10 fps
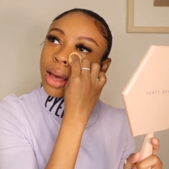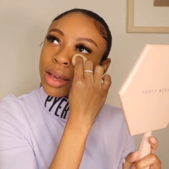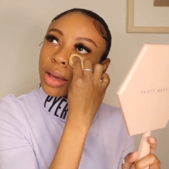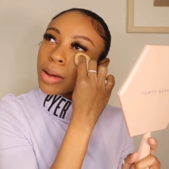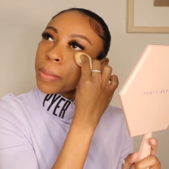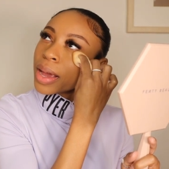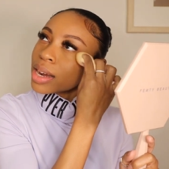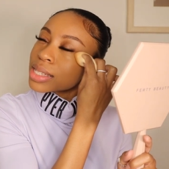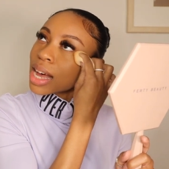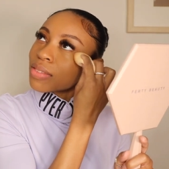you know,
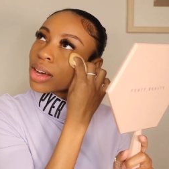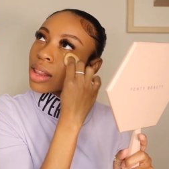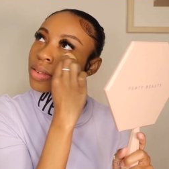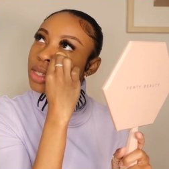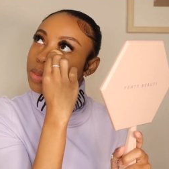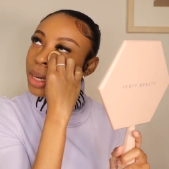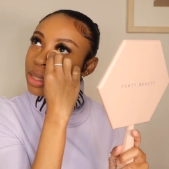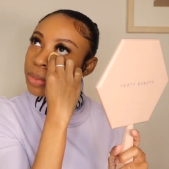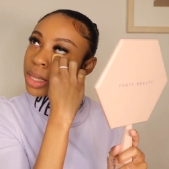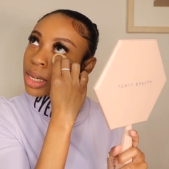parents have other
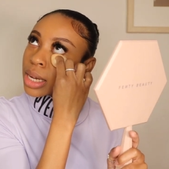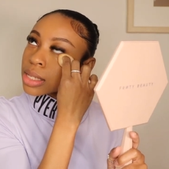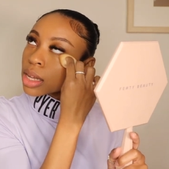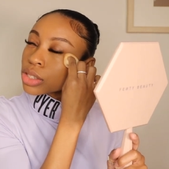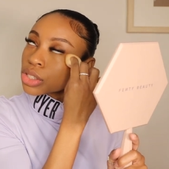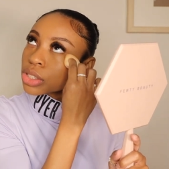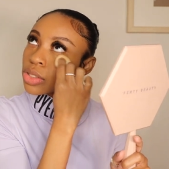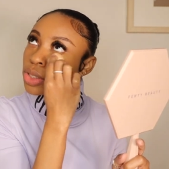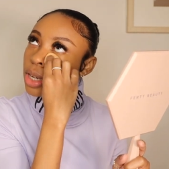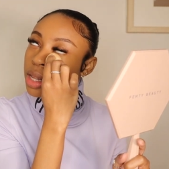responsibilities, other
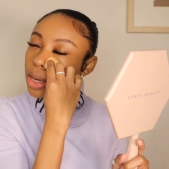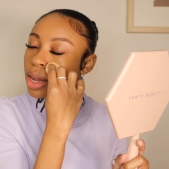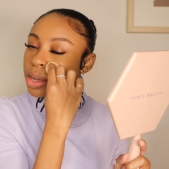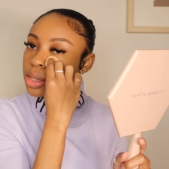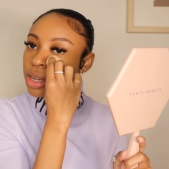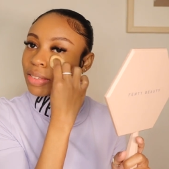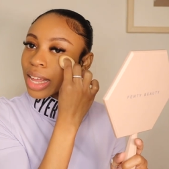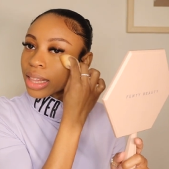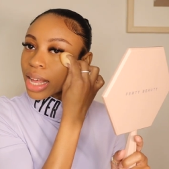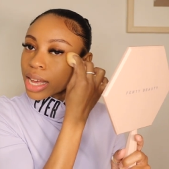children, other, stuff
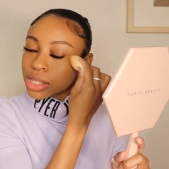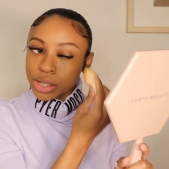like that.